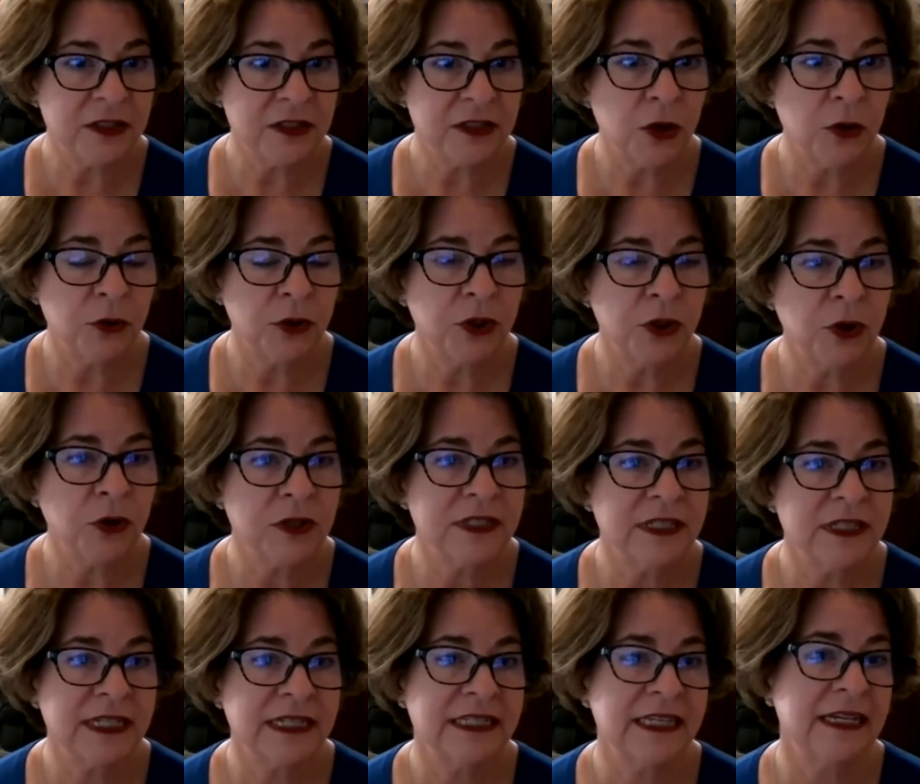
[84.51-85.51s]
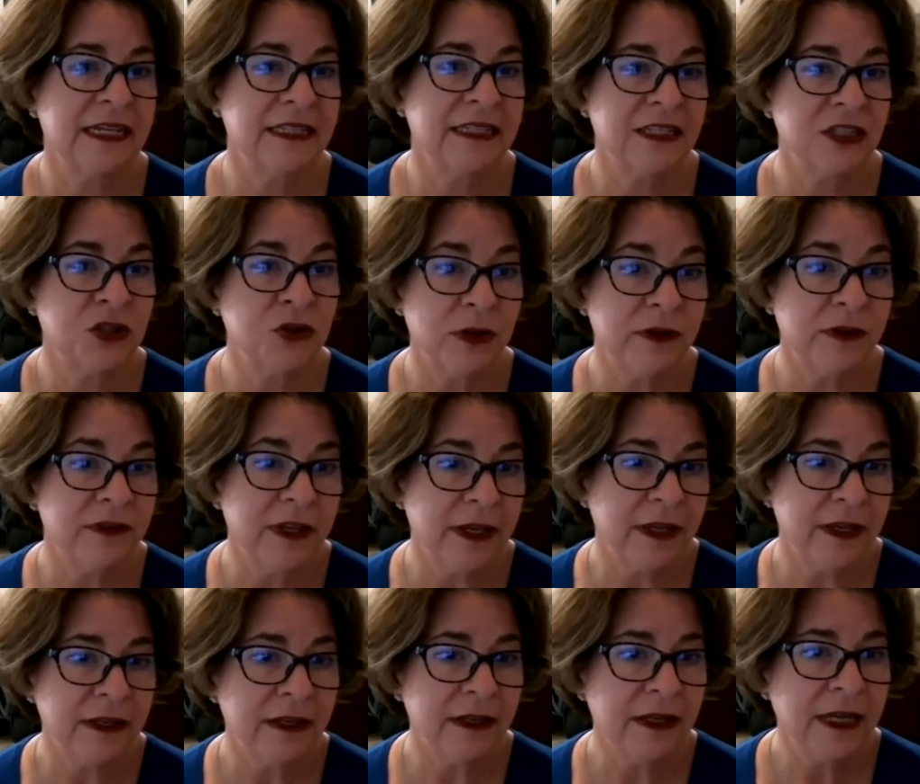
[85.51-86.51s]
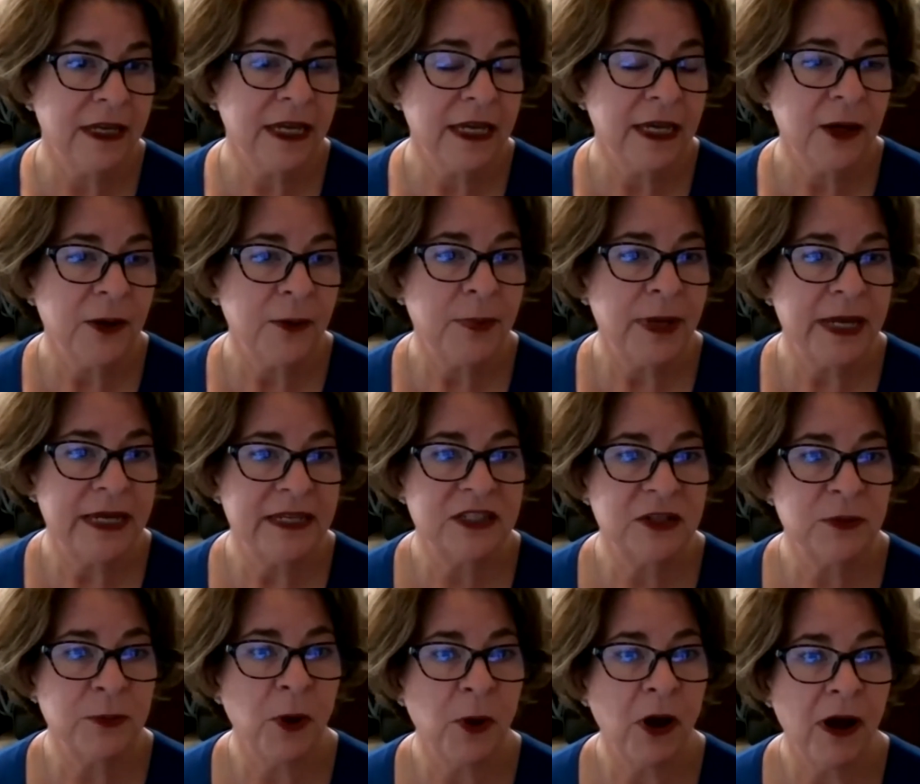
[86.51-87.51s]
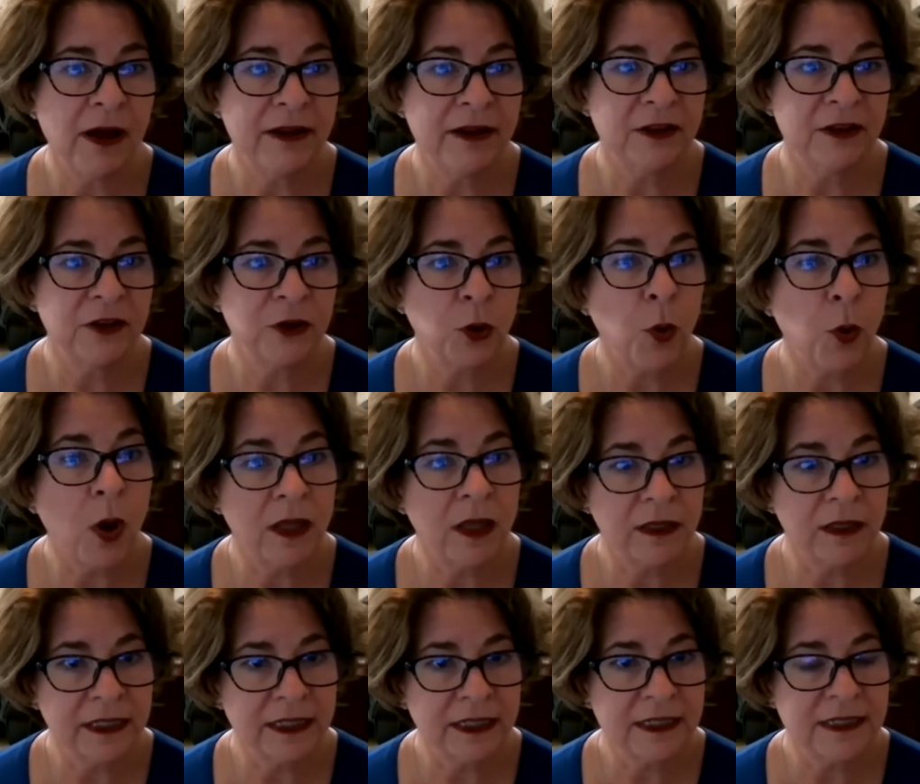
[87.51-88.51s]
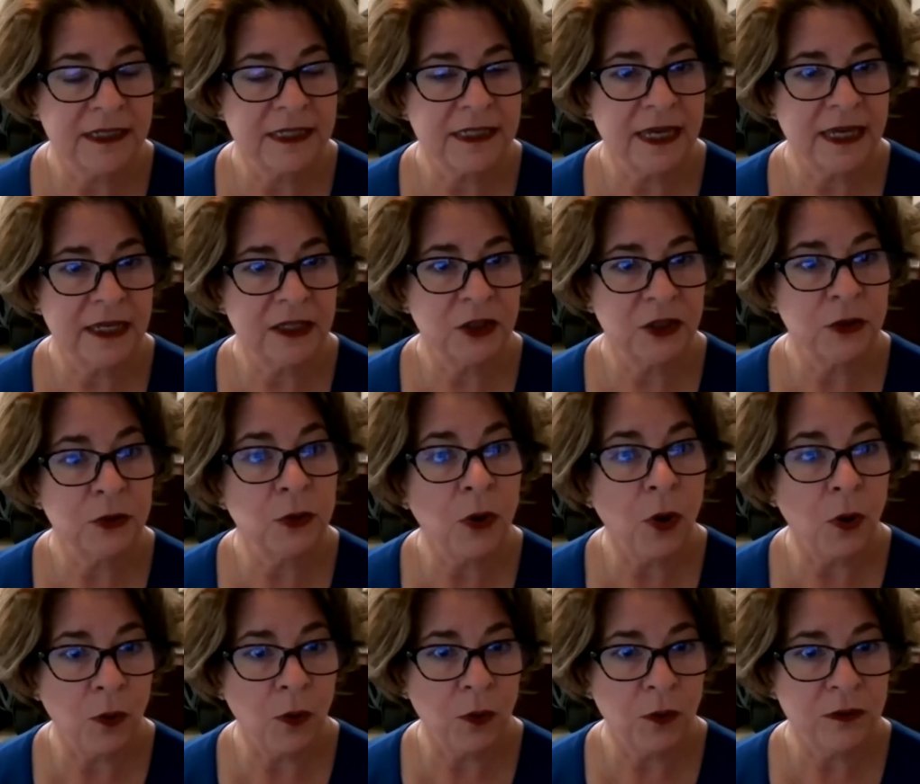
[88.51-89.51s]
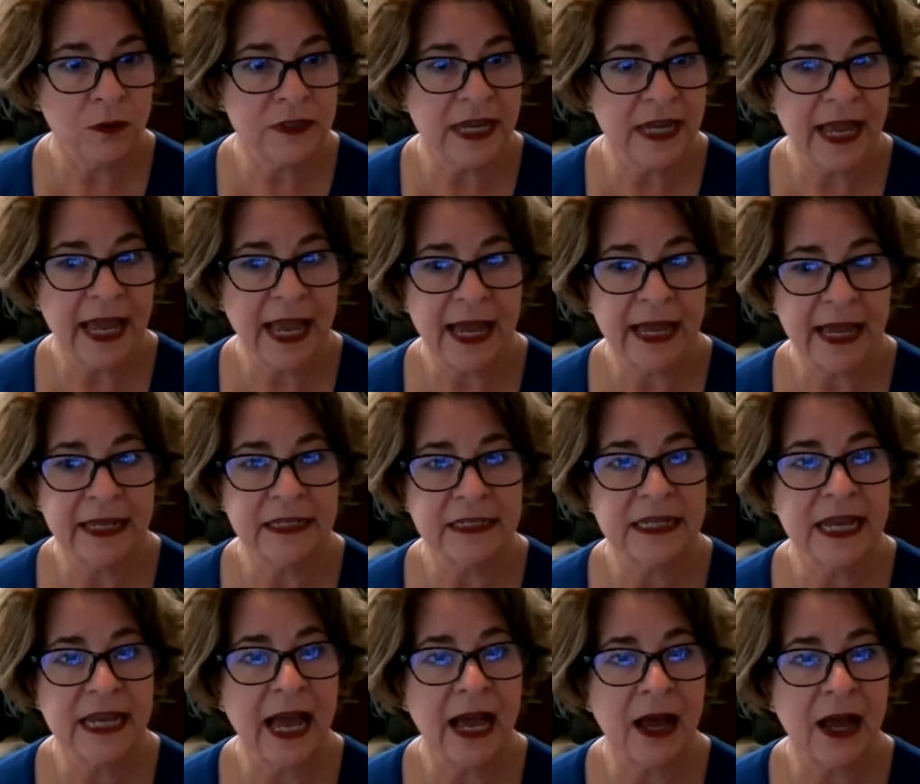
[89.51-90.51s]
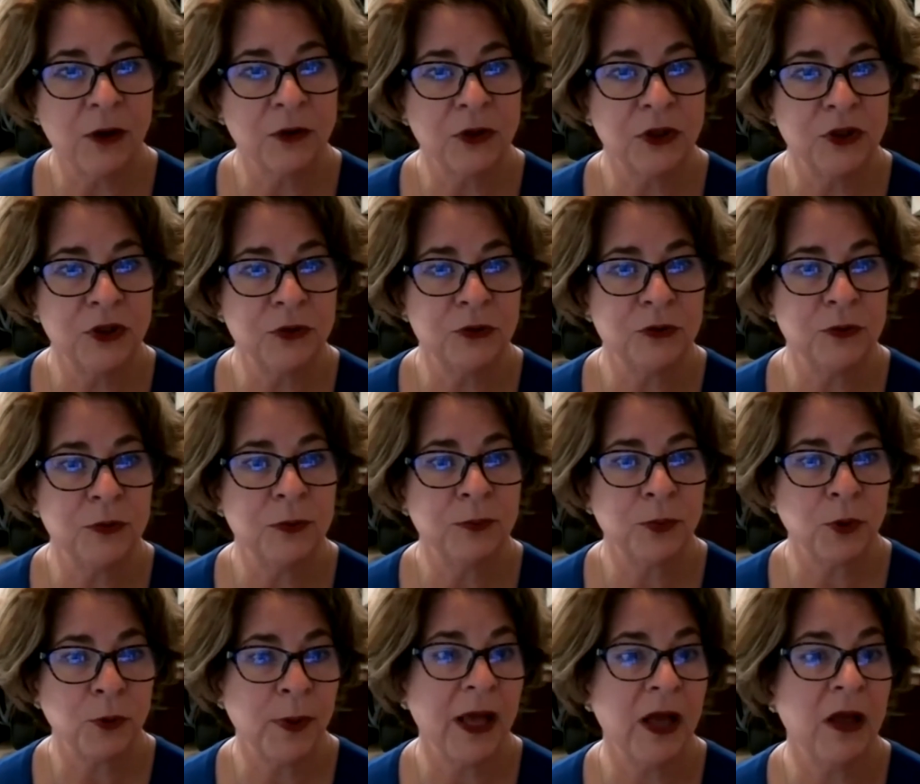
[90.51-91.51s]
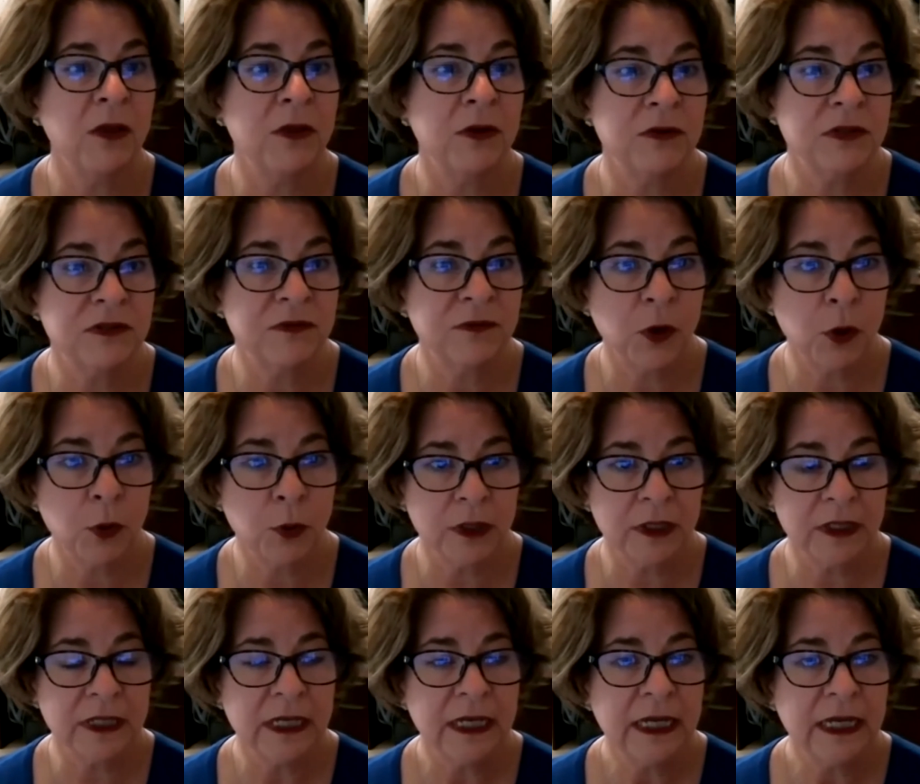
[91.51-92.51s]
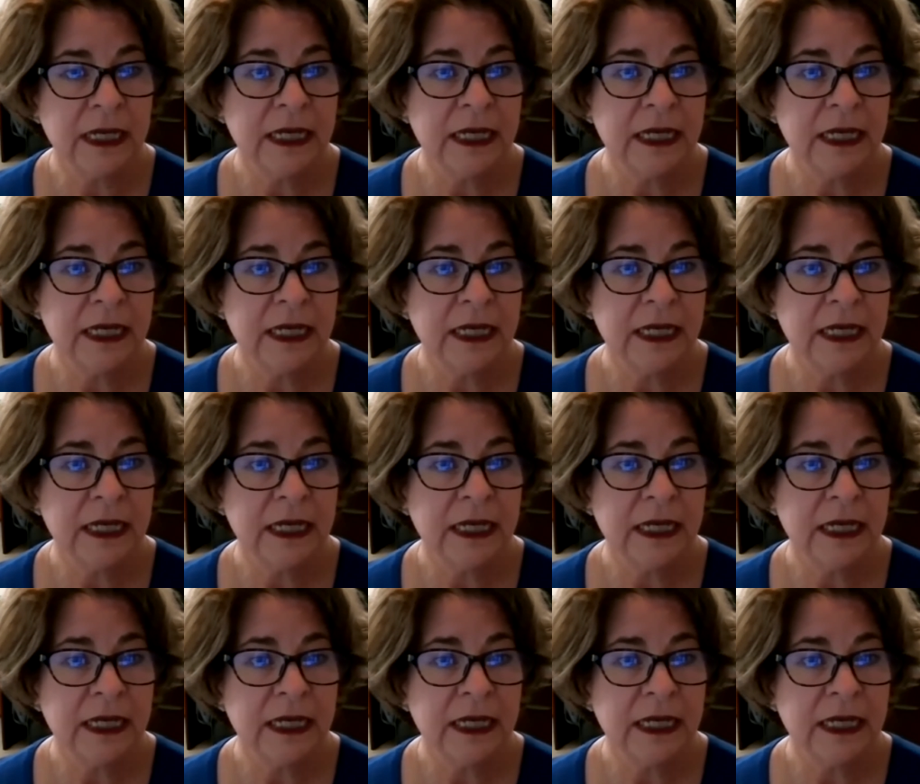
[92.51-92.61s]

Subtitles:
So your success is driven based upon the qualities that you hold and how you propel those forward